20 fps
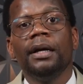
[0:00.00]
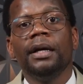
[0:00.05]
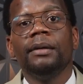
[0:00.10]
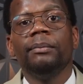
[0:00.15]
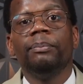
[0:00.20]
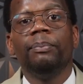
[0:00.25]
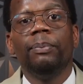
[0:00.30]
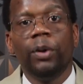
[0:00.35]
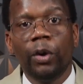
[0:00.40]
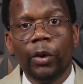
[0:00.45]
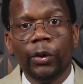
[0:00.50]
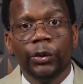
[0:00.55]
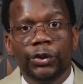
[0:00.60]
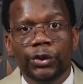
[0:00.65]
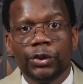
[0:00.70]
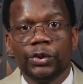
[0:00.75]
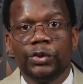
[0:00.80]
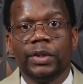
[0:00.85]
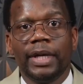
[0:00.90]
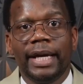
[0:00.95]

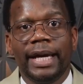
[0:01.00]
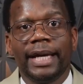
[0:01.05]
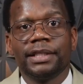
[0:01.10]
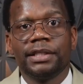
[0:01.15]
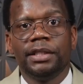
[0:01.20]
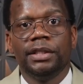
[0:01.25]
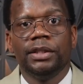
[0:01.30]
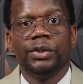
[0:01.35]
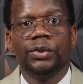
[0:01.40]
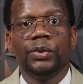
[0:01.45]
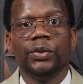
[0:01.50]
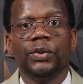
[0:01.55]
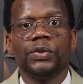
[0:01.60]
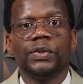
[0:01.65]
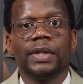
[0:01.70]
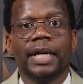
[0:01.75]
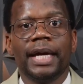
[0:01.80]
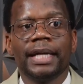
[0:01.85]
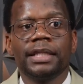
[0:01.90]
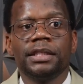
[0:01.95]
implode you to actually do
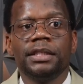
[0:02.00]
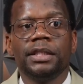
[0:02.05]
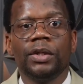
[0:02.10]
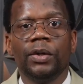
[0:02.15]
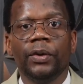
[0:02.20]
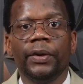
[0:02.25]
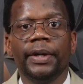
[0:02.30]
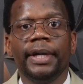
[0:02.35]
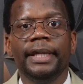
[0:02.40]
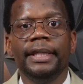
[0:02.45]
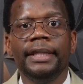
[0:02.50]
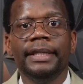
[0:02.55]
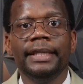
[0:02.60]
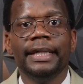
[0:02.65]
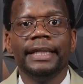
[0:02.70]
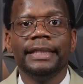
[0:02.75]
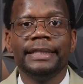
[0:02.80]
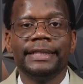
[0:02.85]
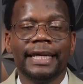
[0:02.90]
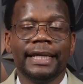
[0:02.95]
is to actually go in
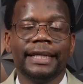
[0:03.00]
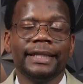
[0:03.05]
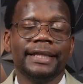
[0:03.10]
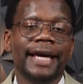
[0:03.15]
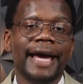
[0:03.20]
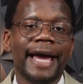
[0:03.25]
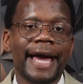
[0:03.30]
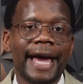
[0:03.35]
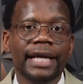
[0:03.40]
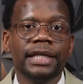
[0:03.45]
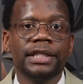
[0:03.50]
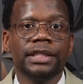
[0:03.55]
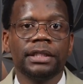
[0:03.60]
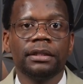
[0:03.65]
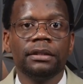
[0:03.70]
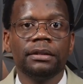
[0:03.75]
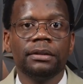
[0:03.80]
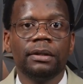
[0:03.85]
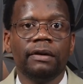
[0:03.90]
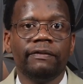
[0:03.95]
there and take the
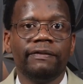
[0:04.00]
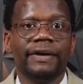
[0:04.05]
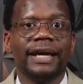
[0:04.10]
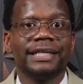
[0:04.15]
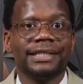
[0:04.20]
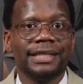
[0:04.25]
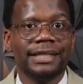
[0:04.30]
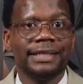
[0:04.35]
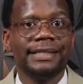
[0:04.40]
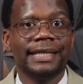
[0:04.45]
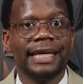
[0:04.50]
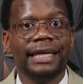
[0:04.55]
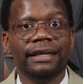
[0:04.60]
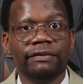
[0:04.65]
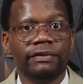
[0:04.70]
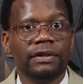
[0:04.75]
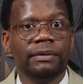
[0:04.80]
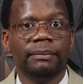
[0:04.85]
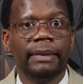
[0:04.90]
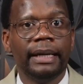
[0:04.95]
action of actually
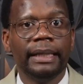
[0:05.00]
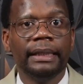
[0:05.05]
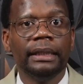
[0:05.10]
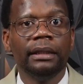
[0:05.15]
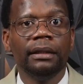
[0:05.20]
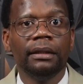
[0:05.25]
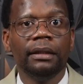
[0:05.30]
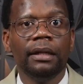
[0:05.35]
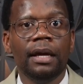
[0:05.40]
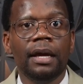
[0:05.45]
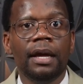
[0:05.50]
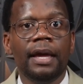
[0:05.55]
saving money